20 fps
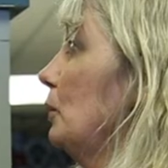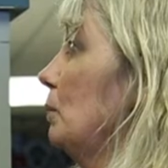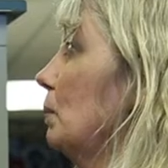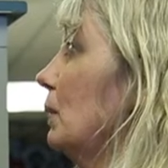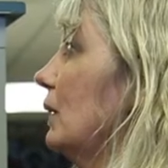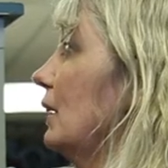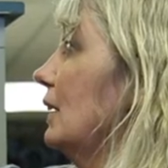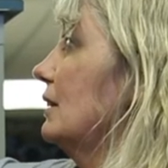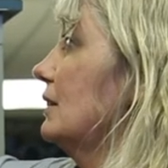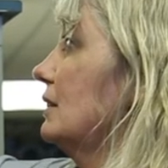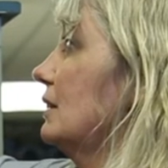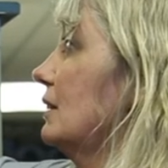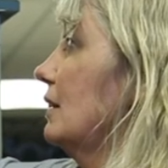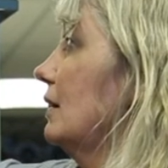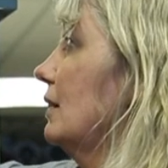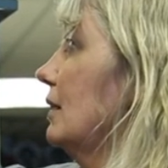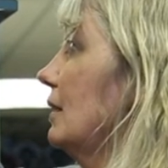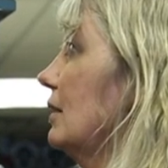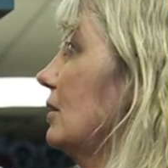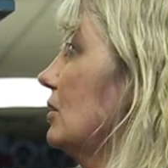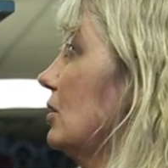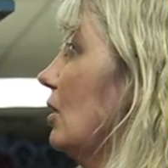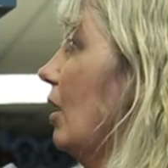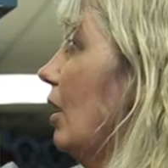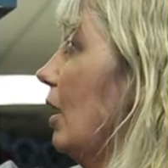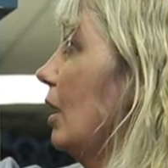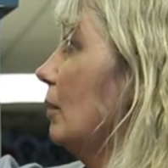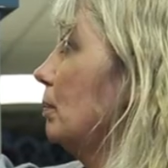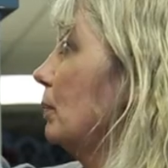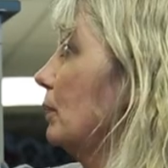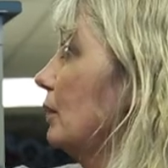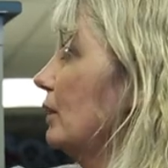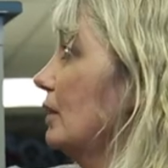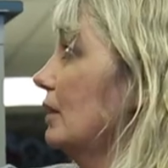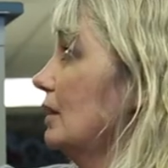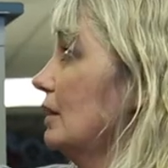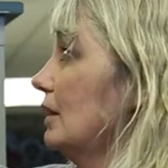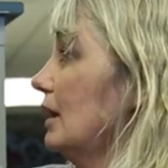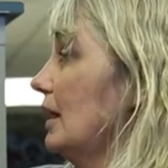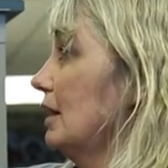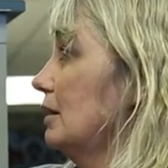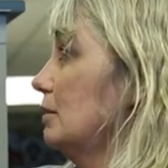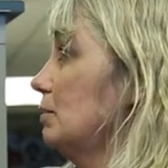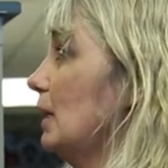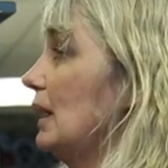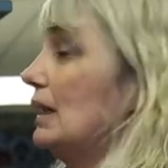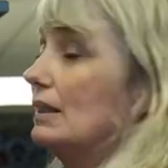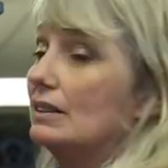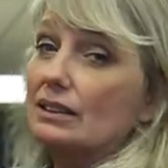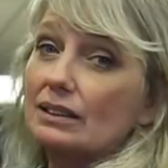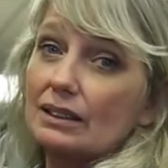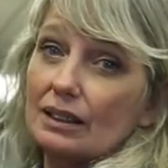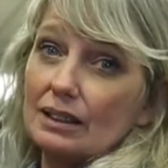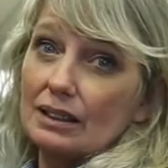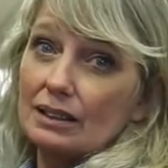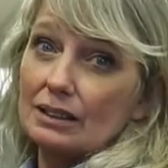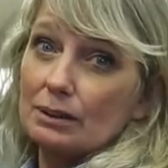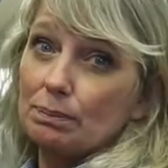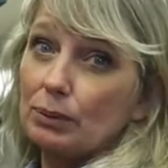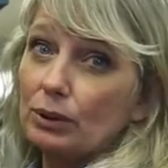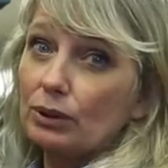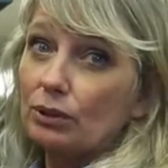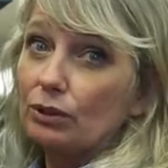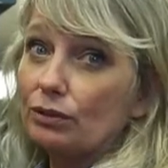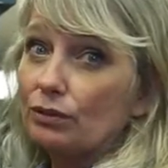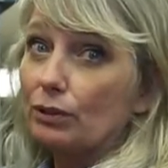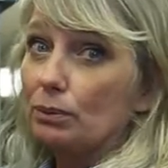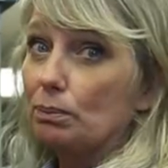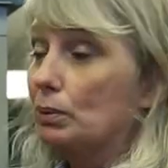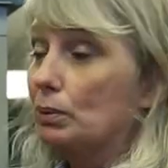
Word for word: replaced the top with and painted it this beautiful